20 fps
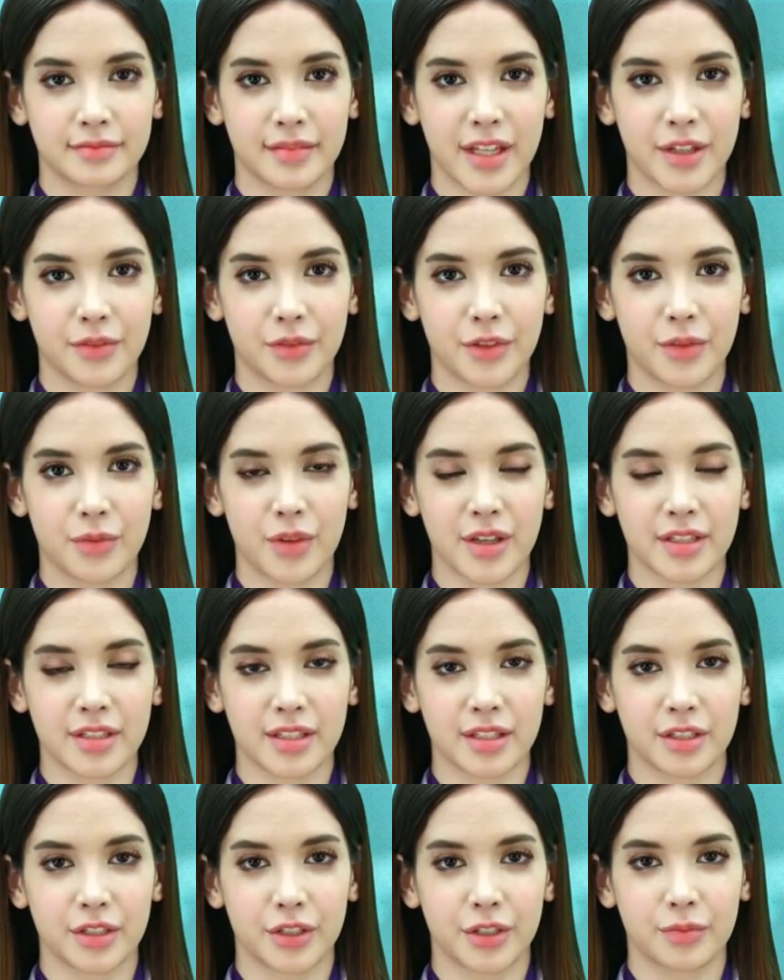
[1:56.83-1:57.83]
If you
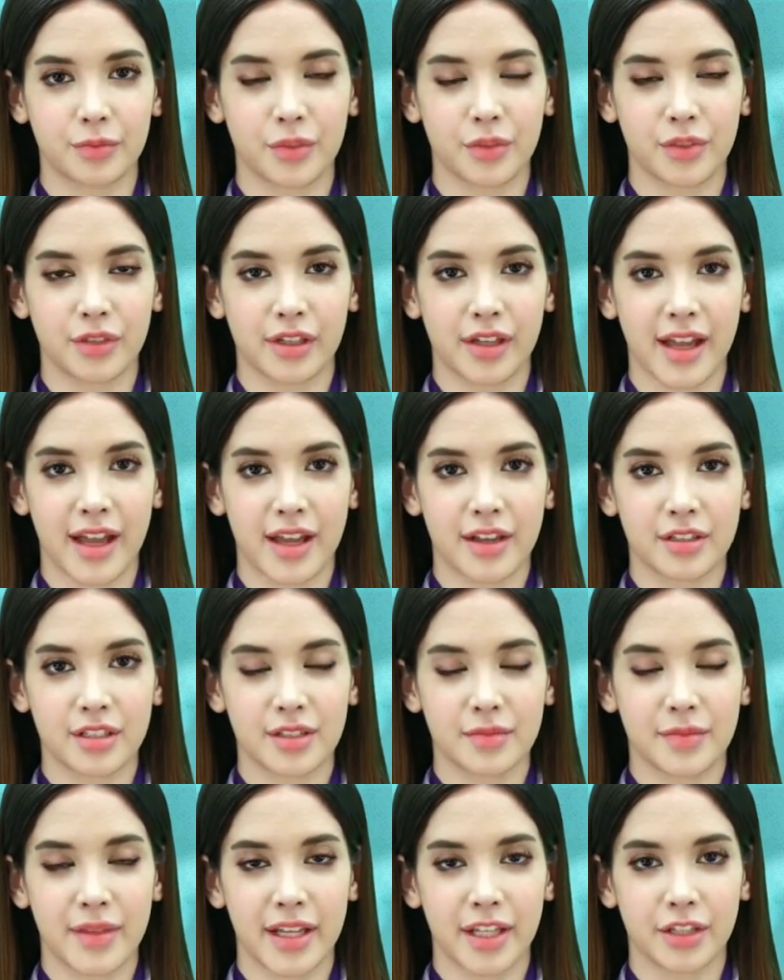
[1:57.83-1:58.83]
want to learn more how
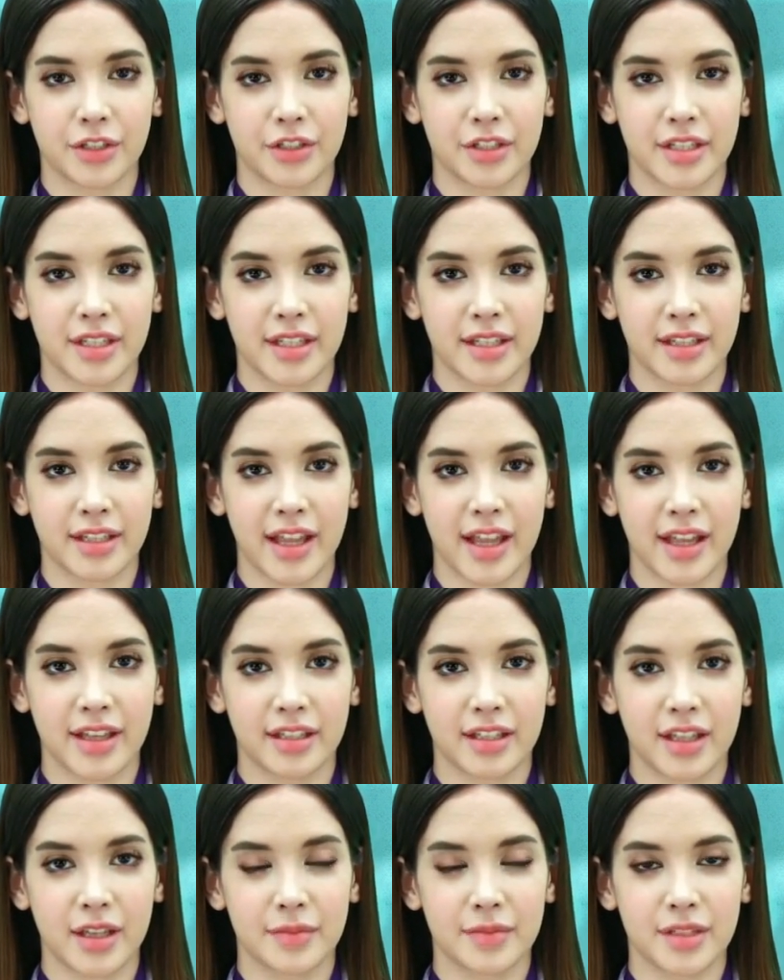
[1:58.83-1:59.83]
to make your teeth
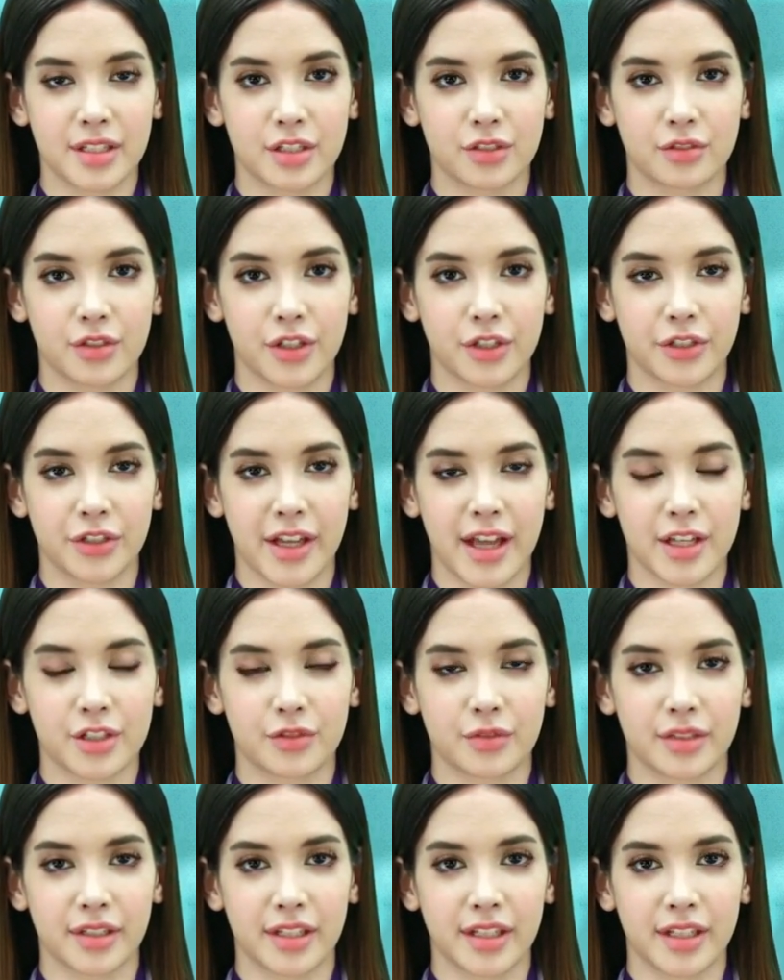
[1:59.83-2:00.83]
and gums stronger
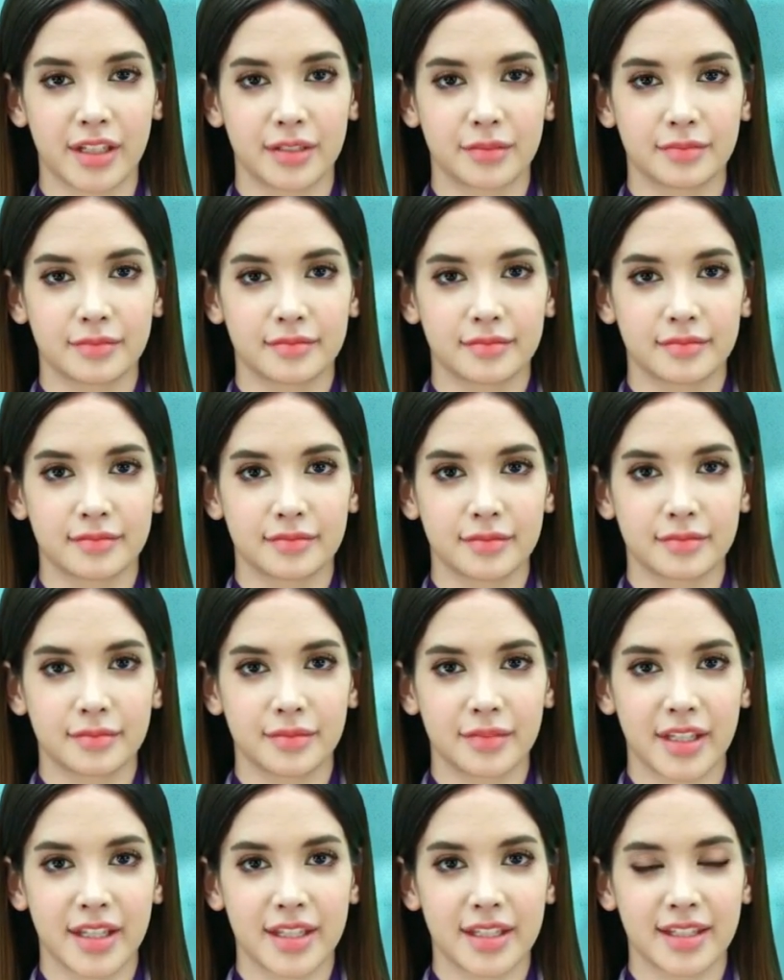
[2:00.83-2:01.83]
naturally,
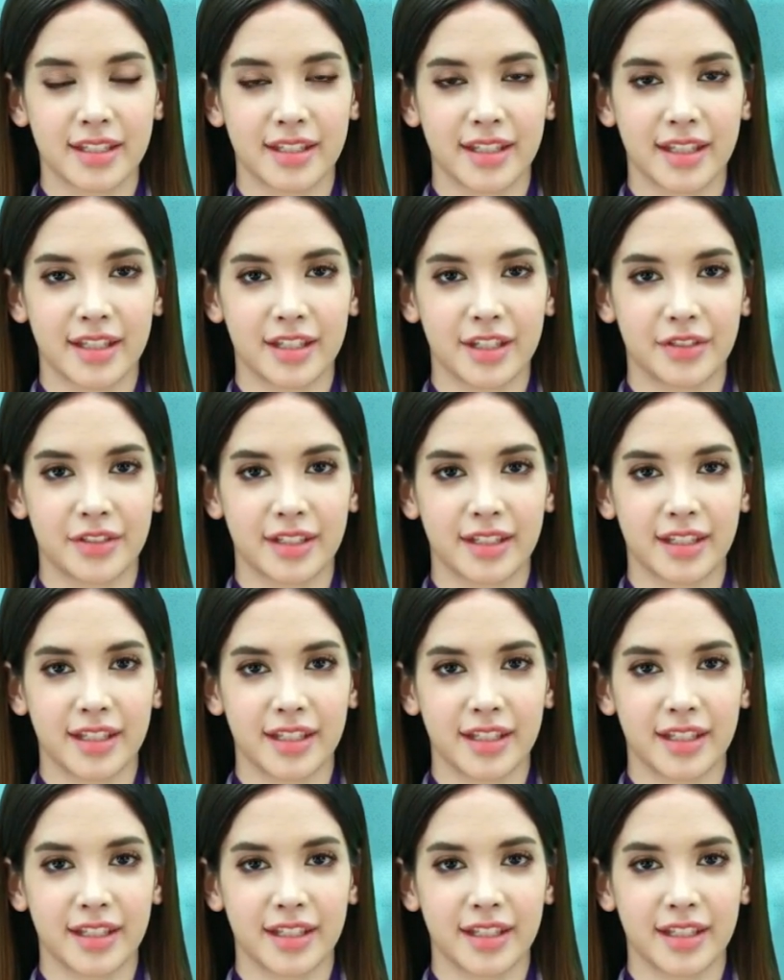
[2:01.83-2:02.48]
please click on the